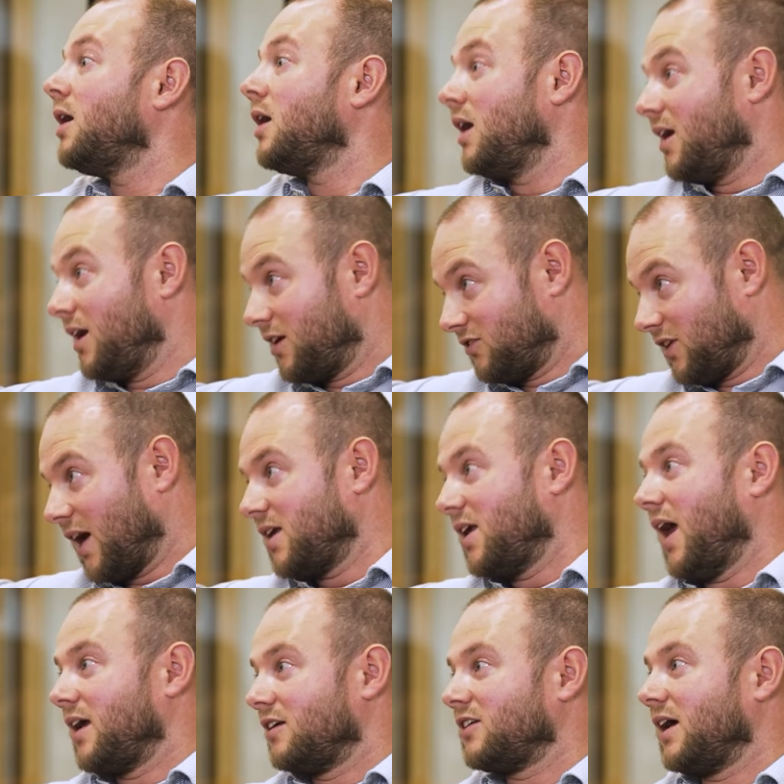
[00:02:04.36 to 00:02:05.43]
Exactly.
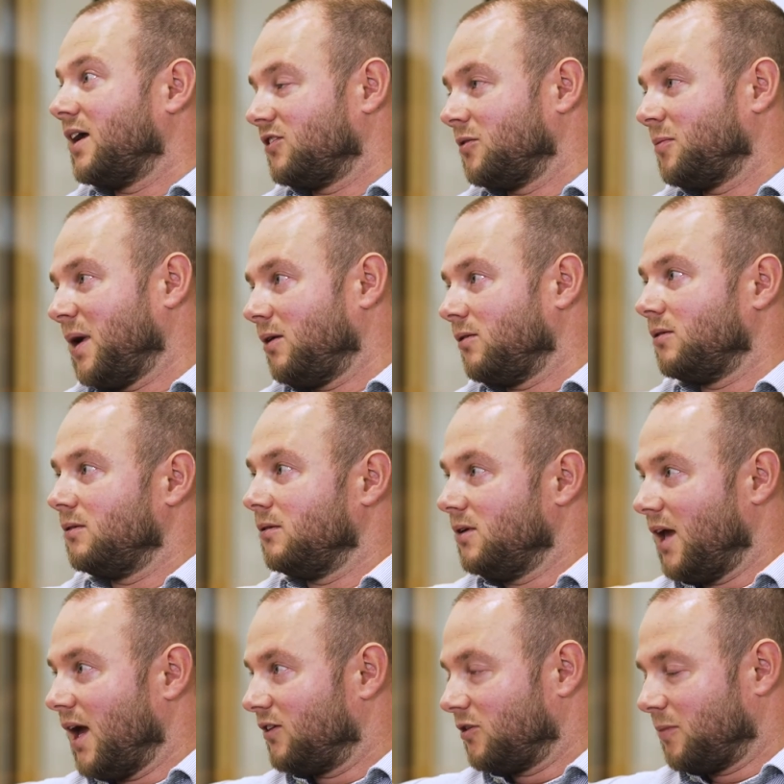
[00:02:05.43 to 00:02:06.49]
It's about
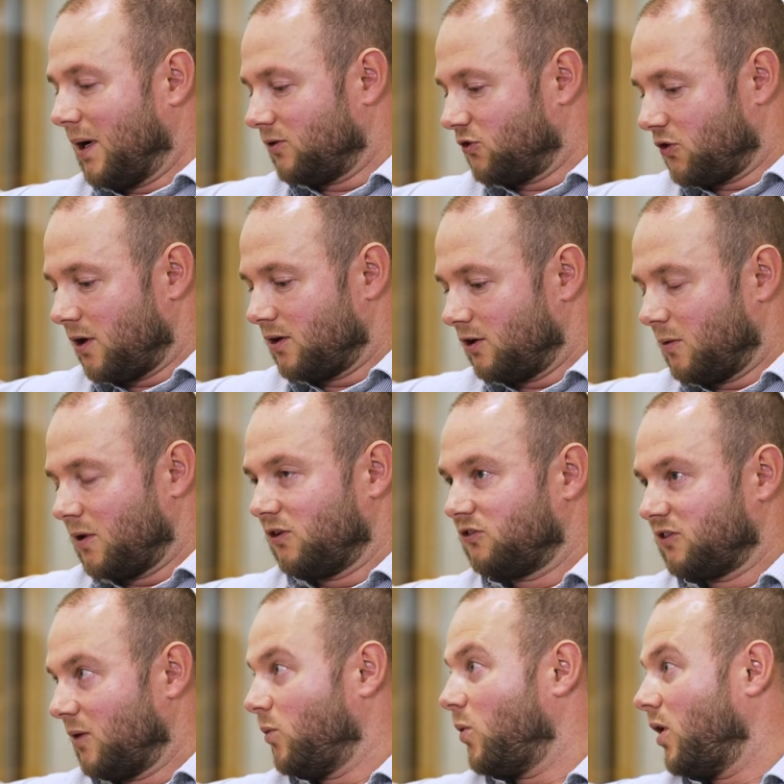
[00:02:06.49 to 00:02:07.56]
trying to
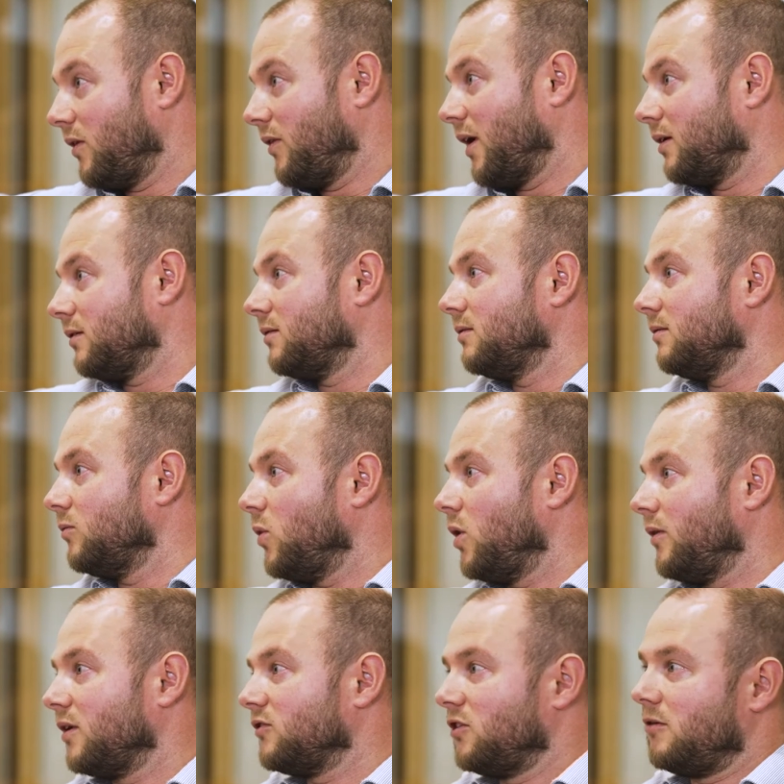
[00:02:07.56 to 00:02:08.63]
understand why that
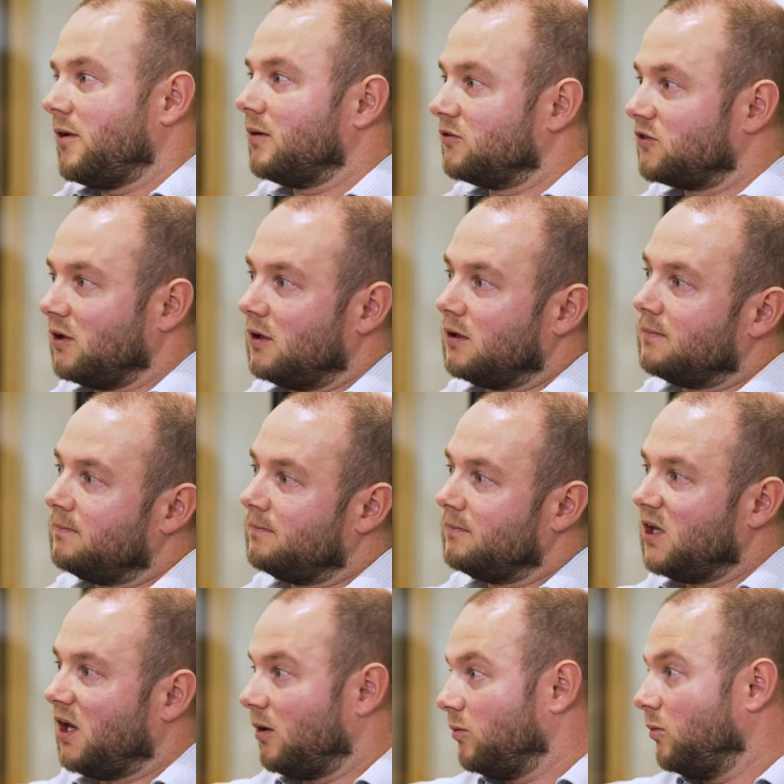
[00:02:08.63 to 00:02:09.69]
turnaround's going to,
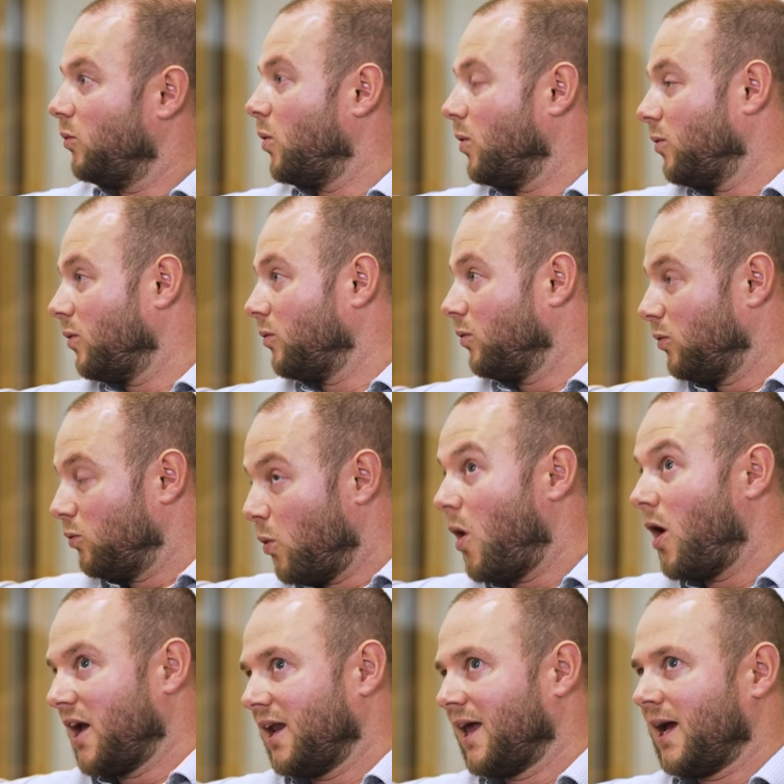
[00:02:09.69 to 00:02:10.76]
you know,
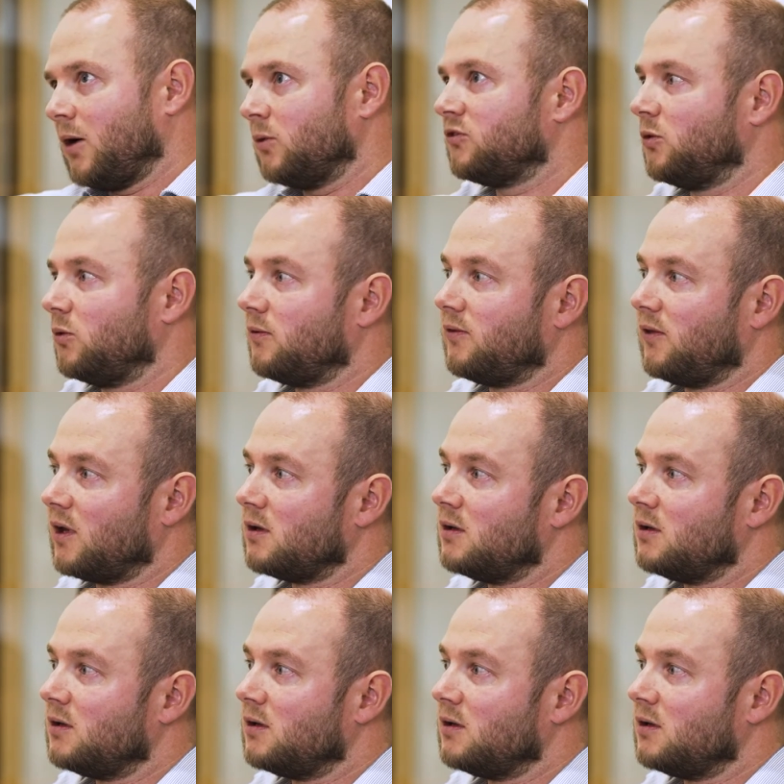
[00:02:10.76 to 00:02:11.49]
why and how sort of thing.